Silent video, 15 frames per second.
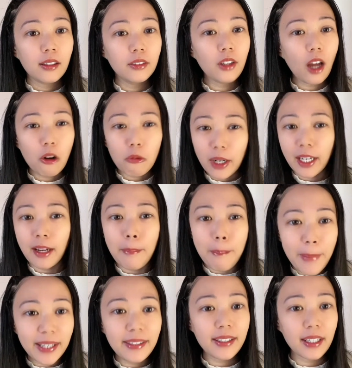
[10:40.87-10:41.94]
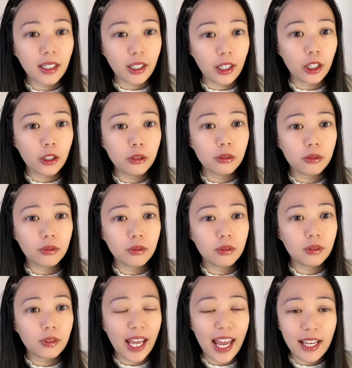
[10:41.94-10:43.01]
not recommending you
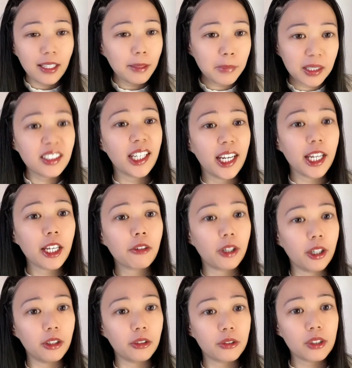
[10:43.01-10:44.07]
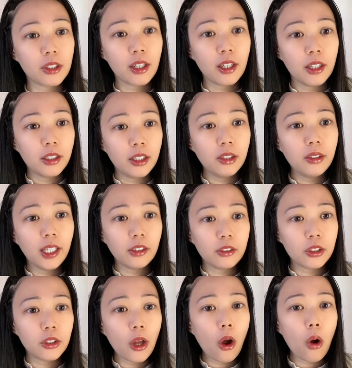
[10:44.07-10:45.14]
any materials. You
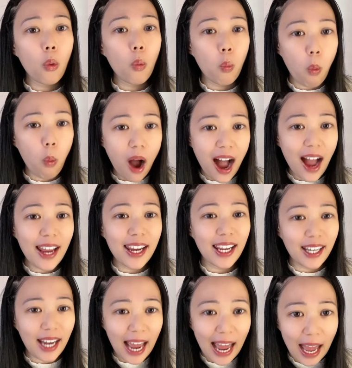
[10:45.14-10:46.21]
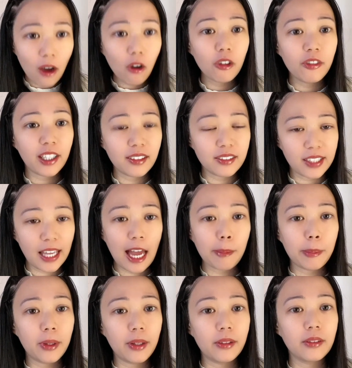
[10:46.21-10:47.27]
need to know why and how things
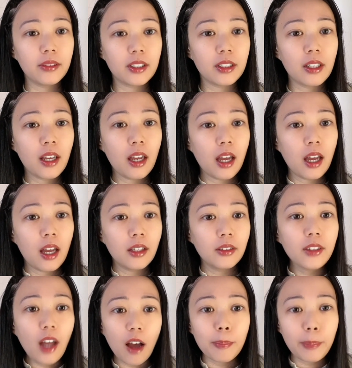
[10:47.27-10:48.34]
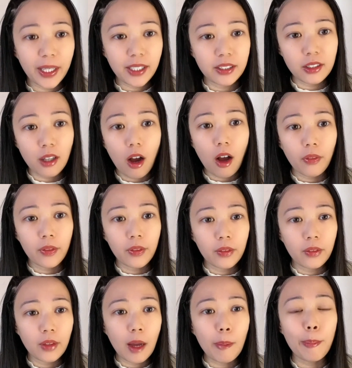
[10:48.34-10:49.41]
happened, not based
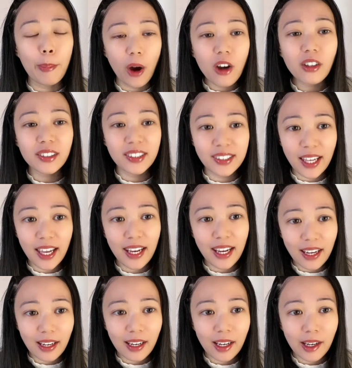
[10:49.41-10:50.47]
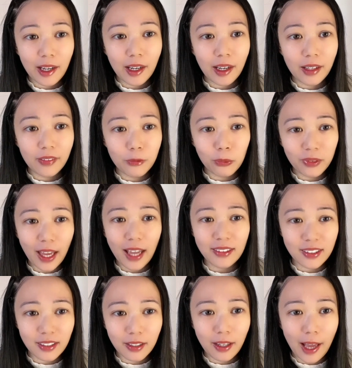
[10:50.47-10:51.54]
on a book saying
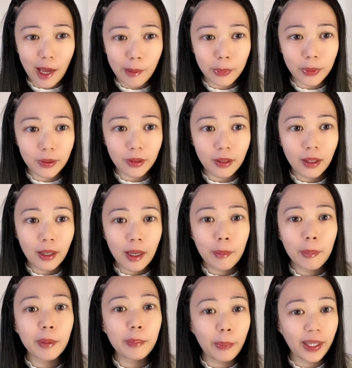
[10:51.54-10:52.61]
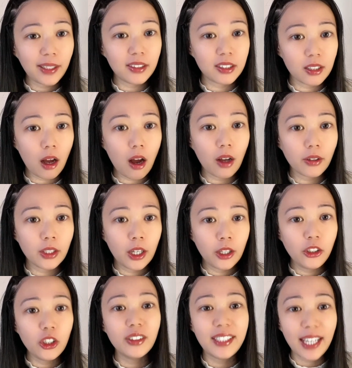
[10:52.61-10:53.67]
that's going to happen, but based
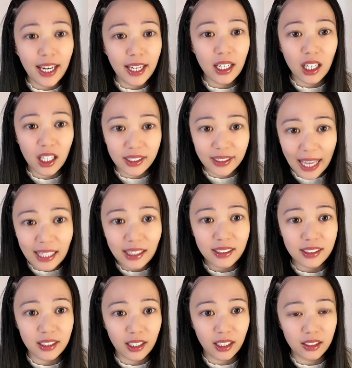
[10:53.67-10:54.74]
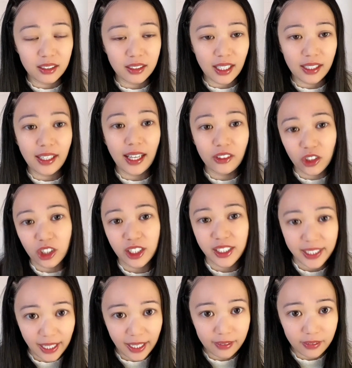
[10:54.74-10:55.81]
on your data analysis and
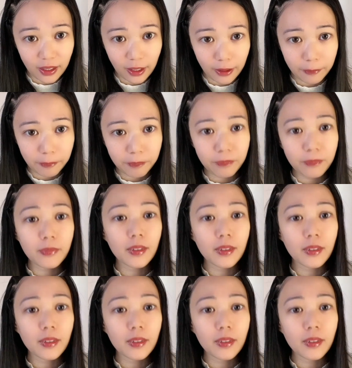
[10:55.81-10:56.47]
understanding.